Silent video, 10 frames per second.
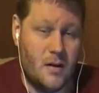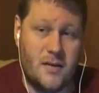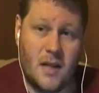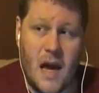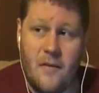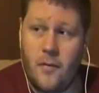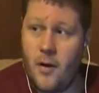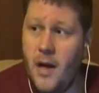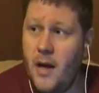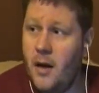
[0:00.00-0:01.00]

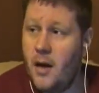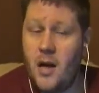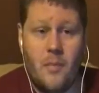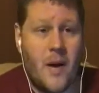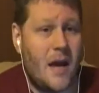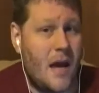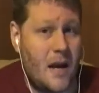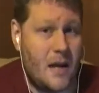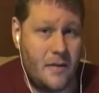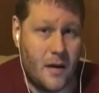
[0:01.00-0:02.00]
Slavery could be
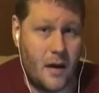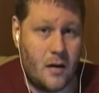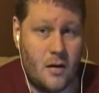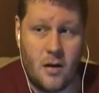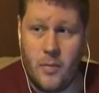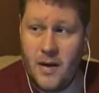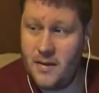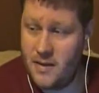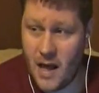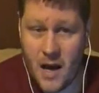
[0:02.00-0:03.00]
anything. You could be a
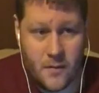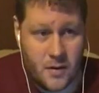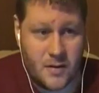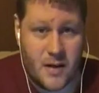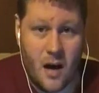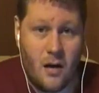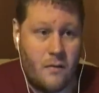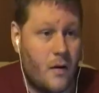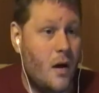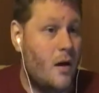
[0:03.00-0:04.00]
slave to
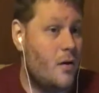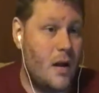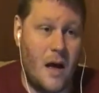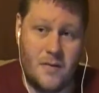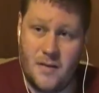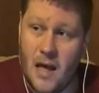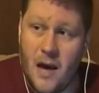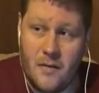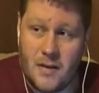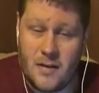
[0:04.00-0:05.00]
yourself. You can have
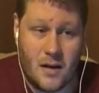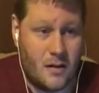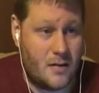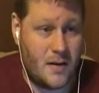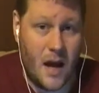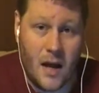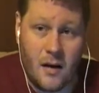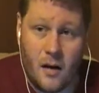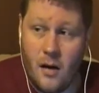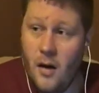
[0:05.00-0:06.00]
slave to
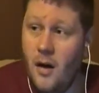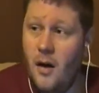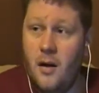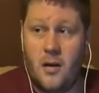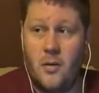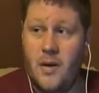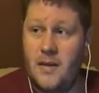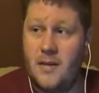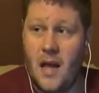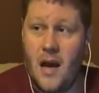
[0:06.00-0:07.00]
sin. You can be
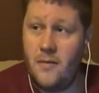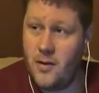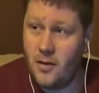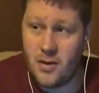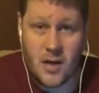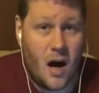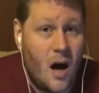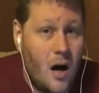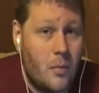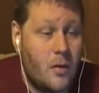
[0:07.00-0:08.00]
slave to your
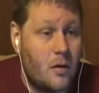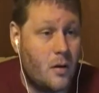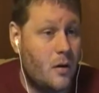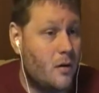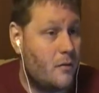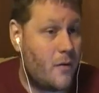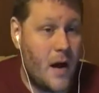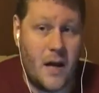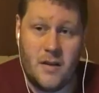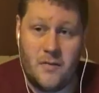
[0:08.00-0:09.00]
job,
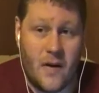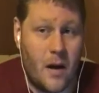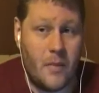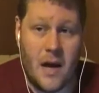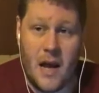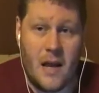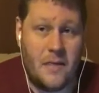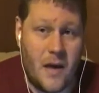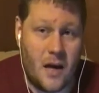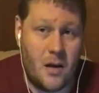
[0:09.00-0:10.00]
friends, family.
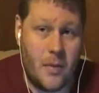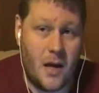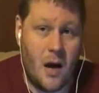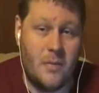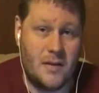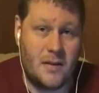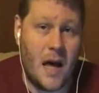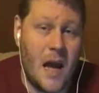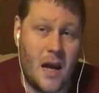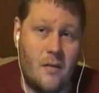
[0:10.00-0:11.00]
Anything can become a
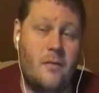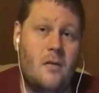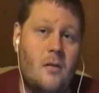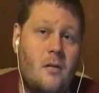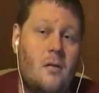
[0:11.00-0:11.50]
slave.